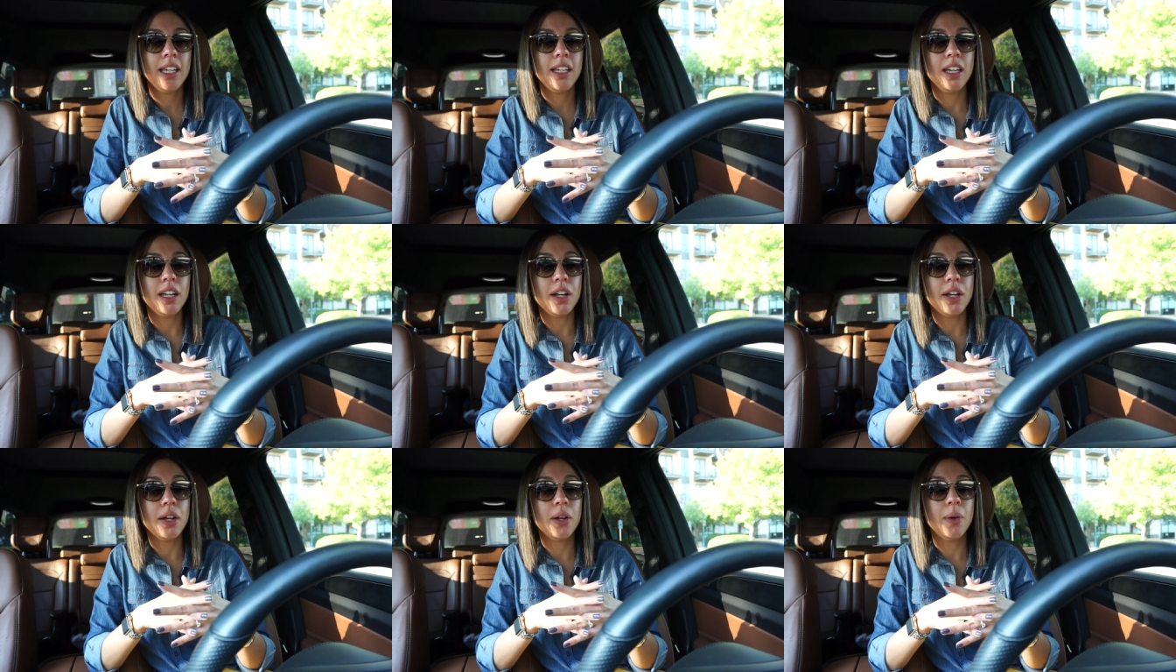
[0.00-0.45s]

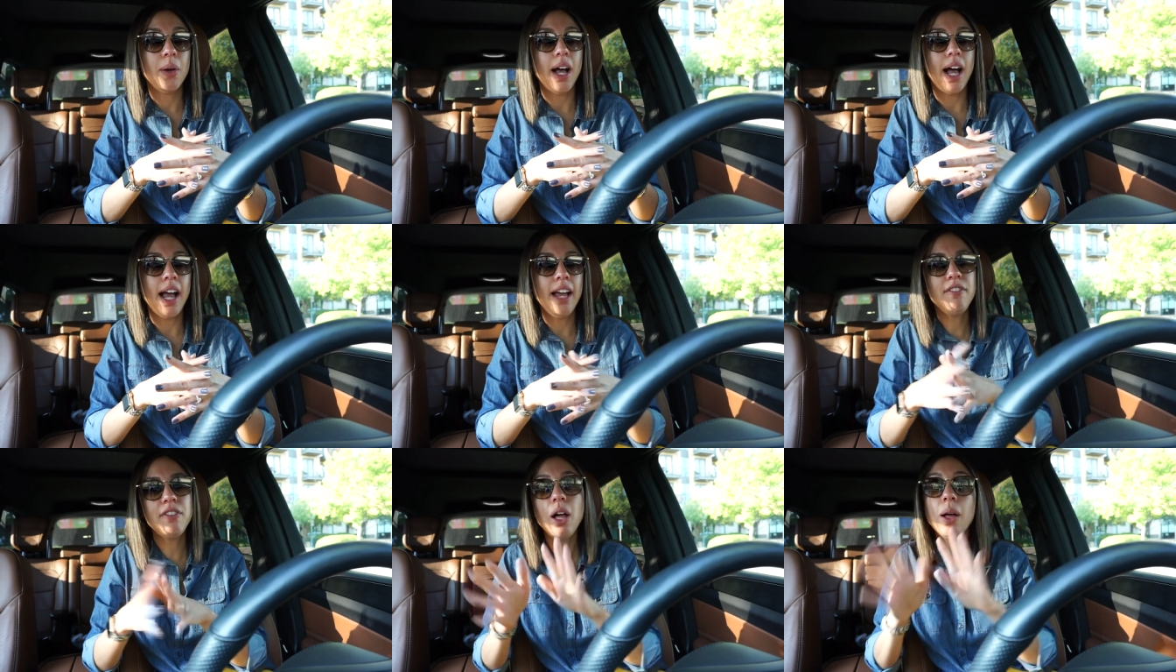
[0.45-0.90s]
You know,
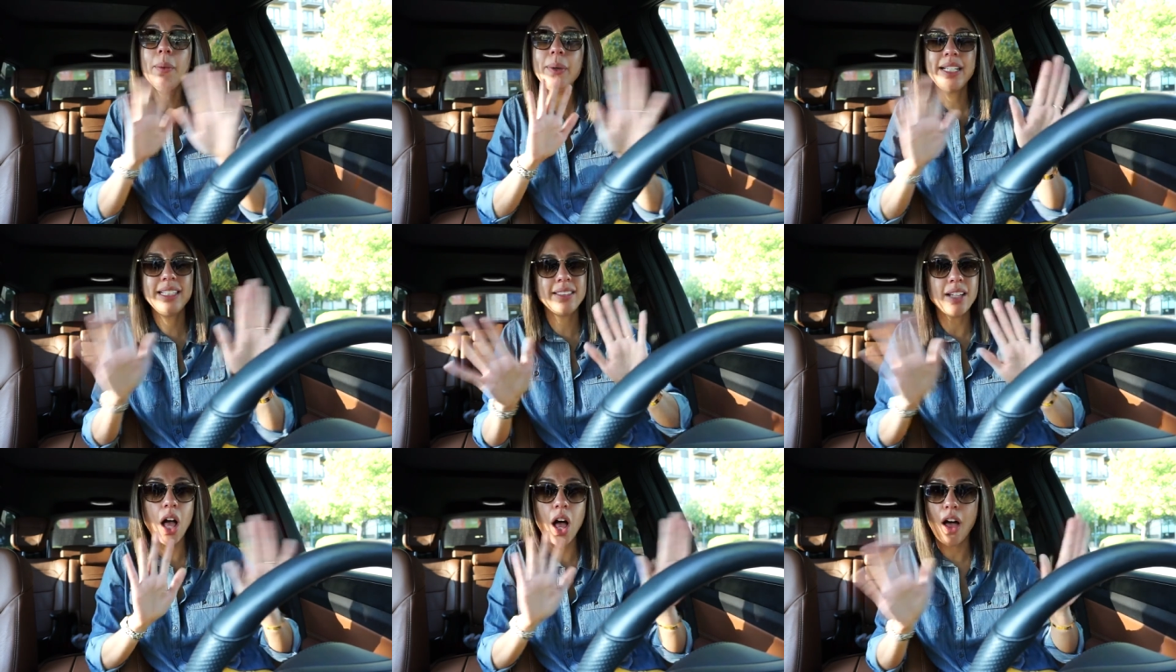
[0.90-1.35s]
I've
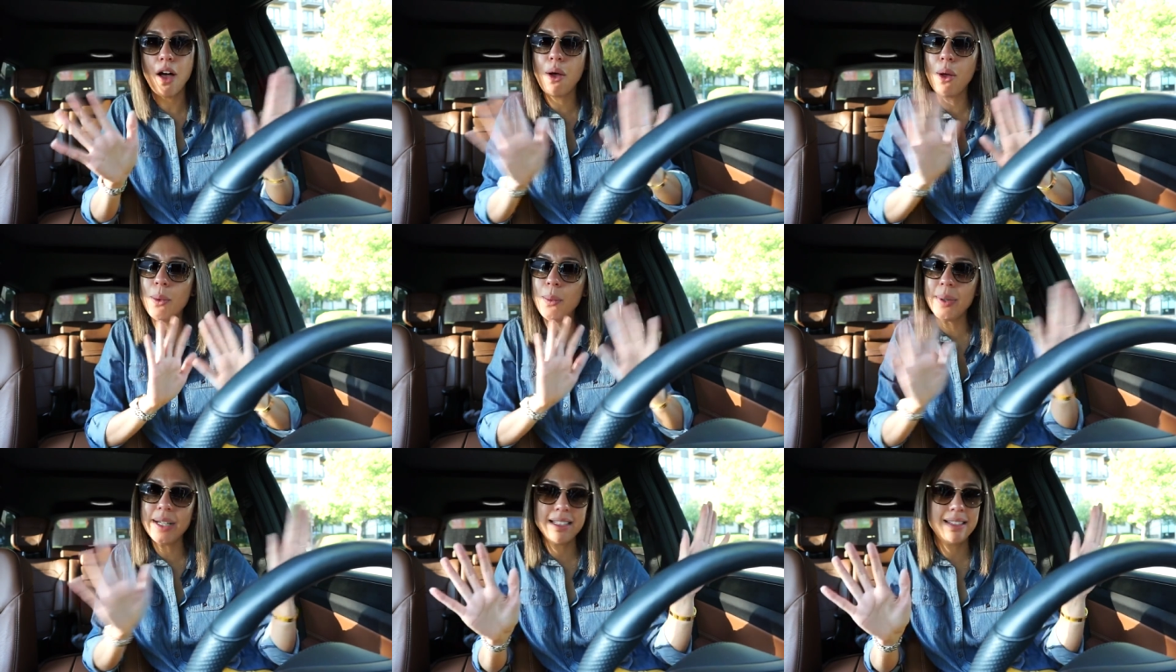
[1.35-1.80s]
always,
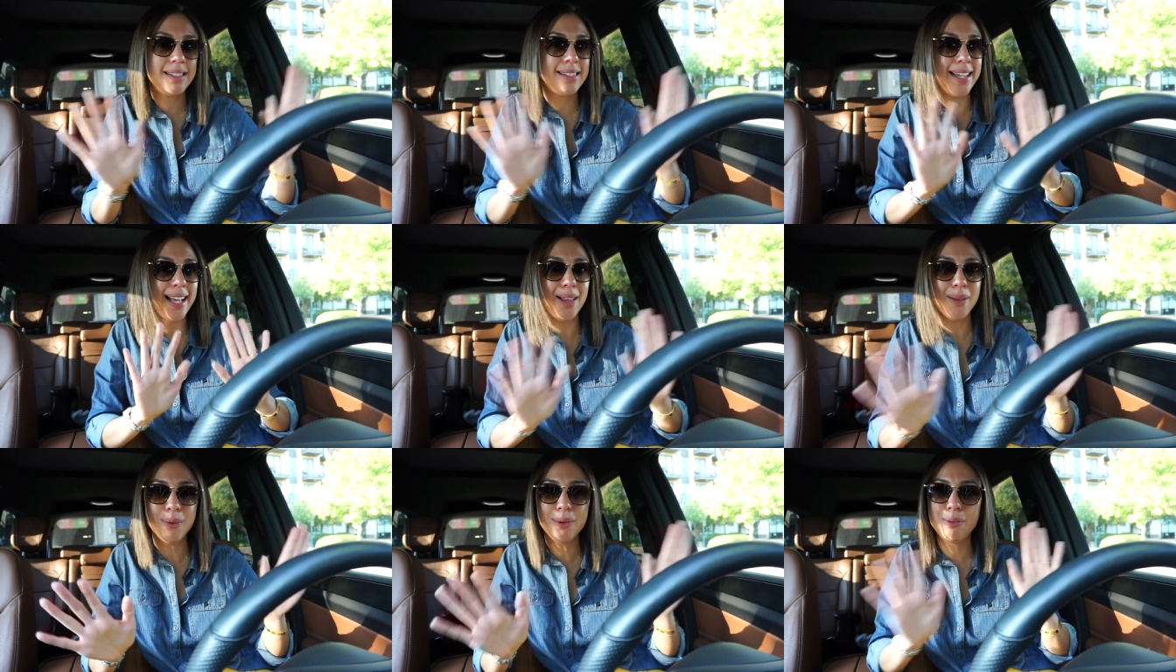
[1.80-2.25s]
always
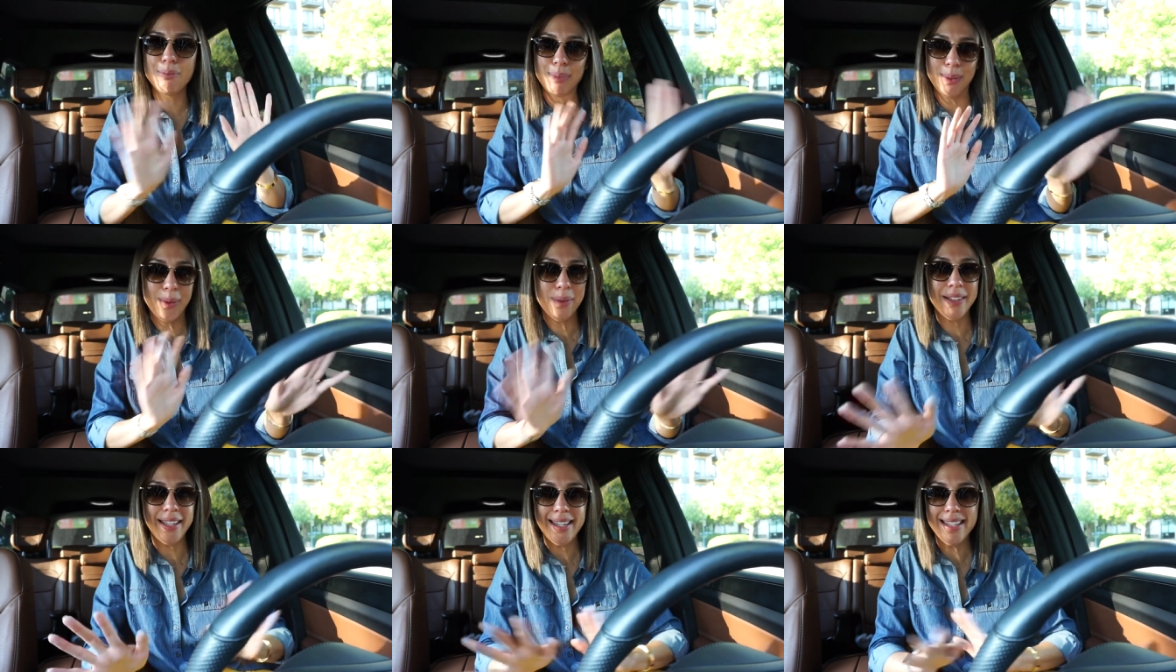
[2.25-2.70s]
dealt with
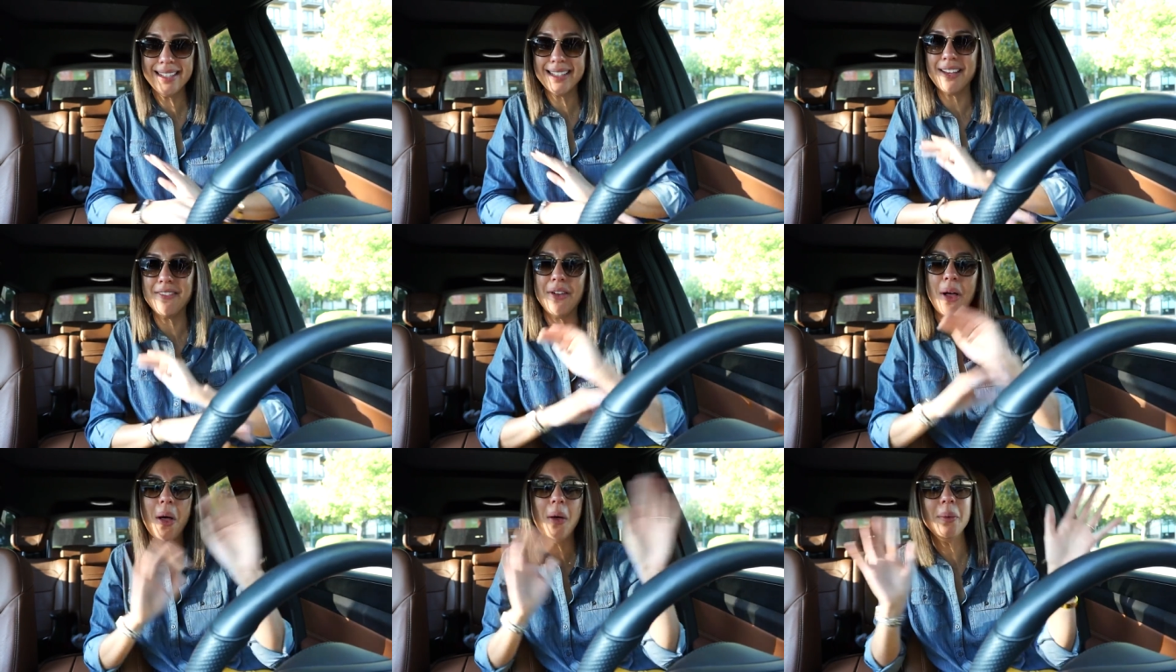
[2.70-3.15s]
bullies.
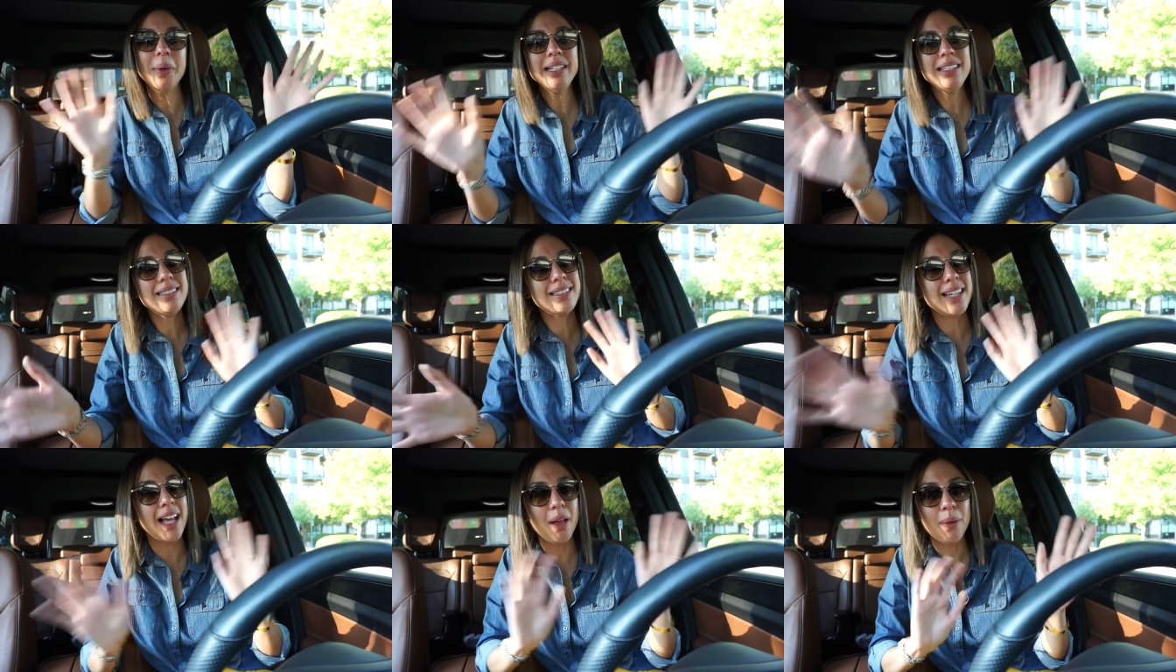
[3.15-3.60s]
I've
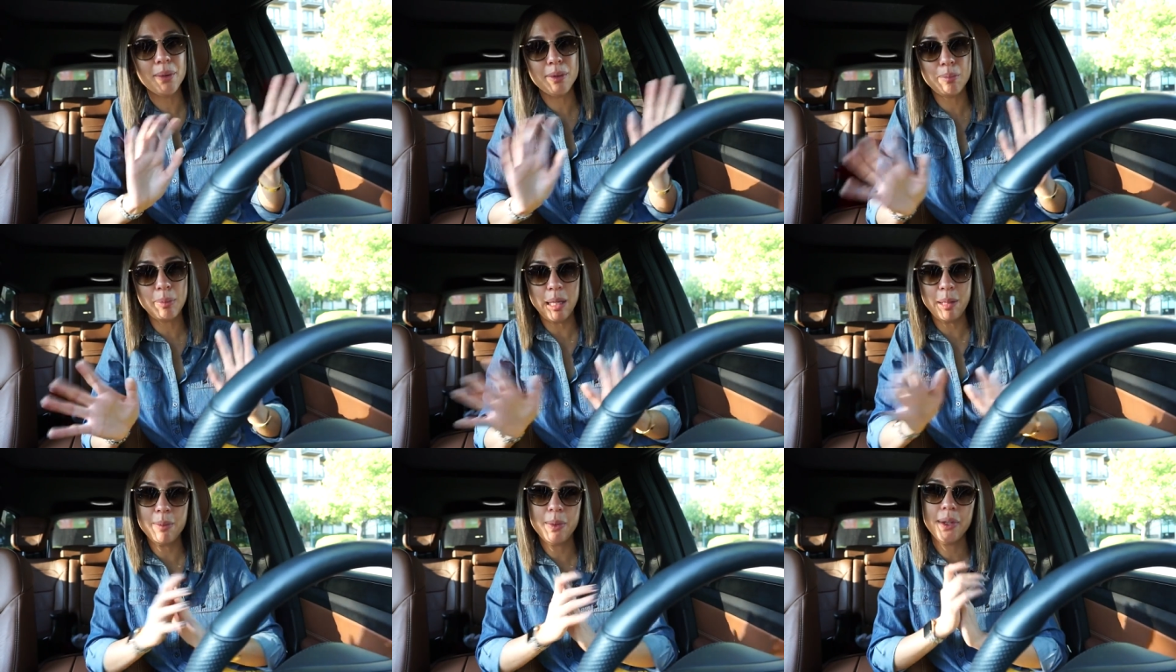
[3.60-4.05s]
always dealt
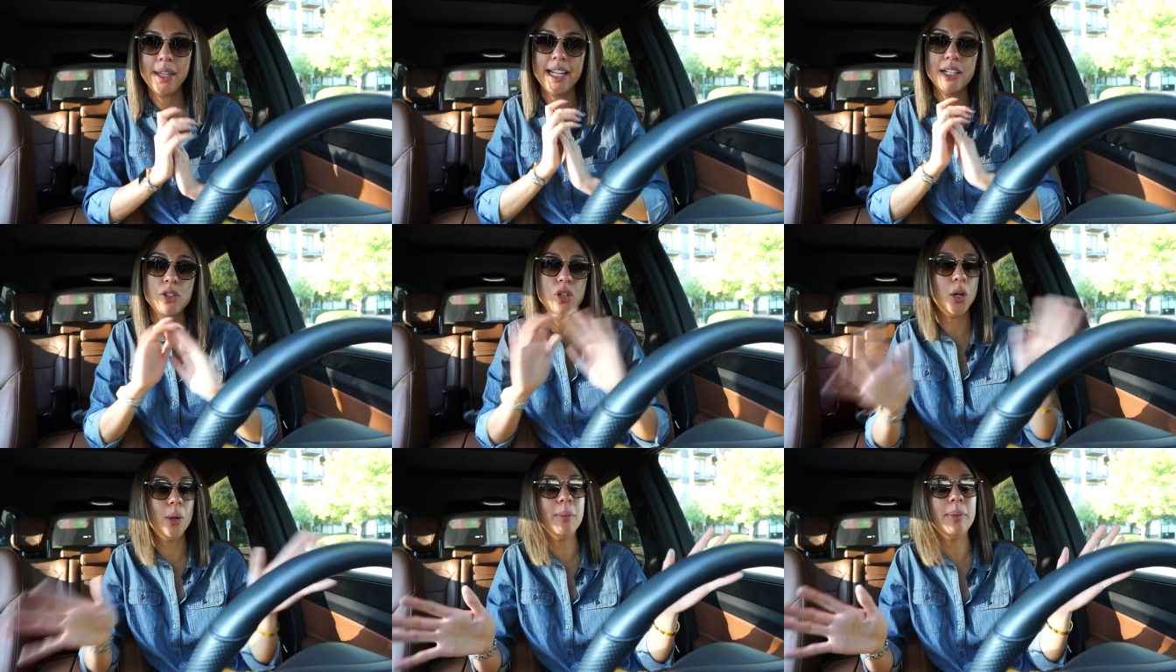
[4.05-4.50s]
with people
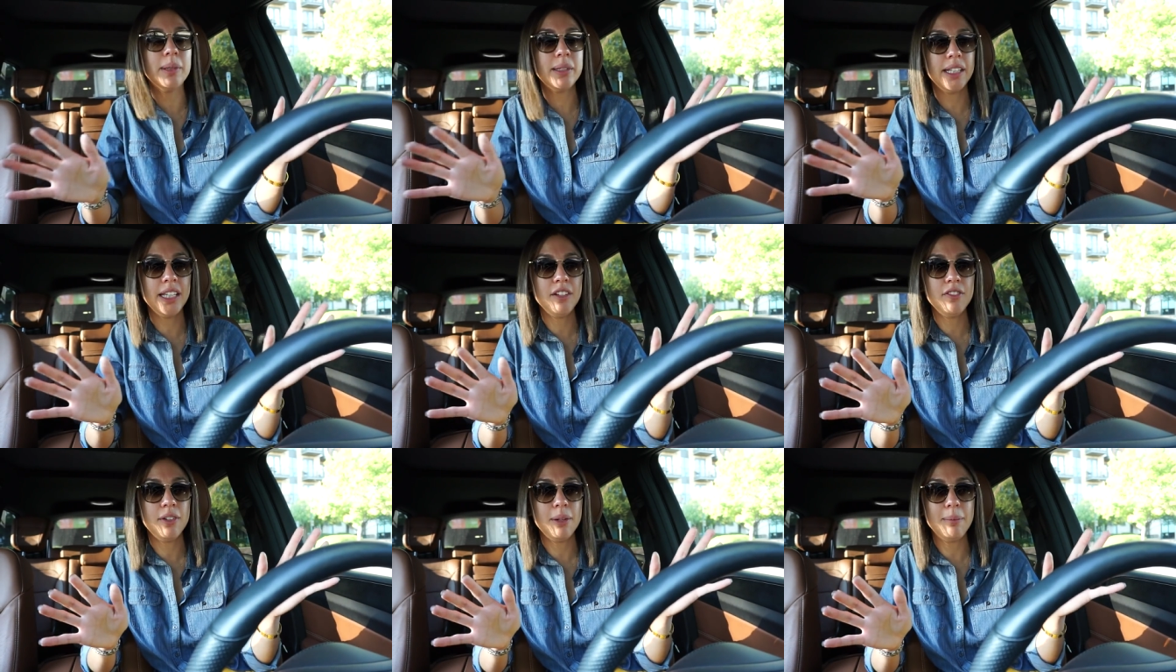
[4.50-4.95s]
that don't
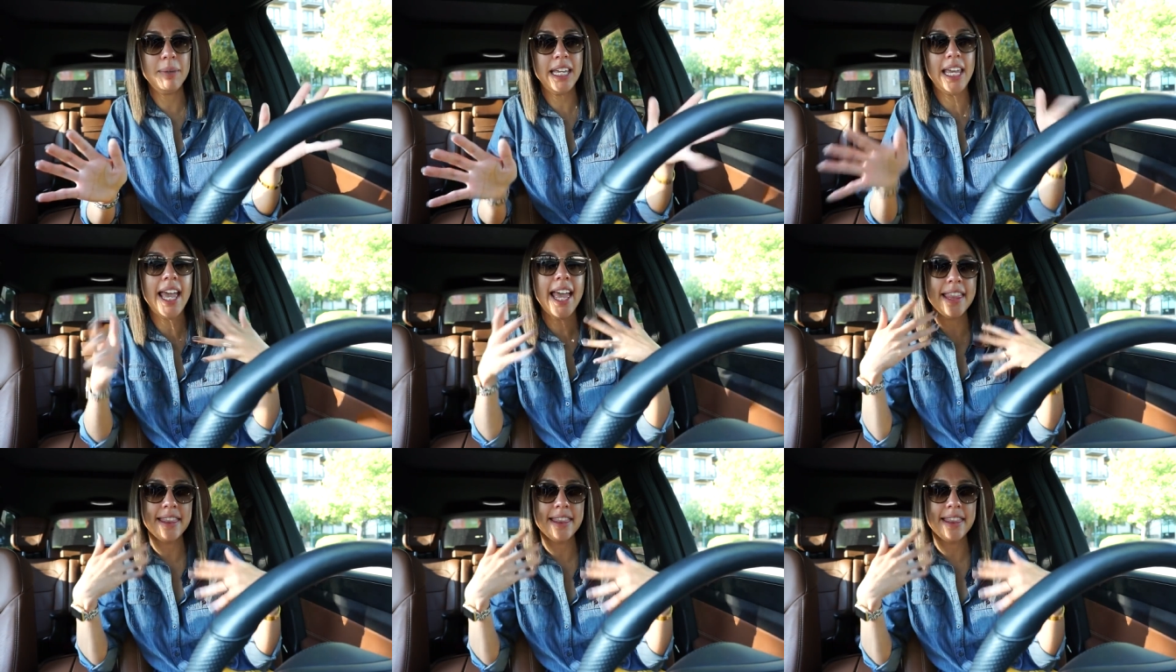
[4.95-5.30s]
believe in me.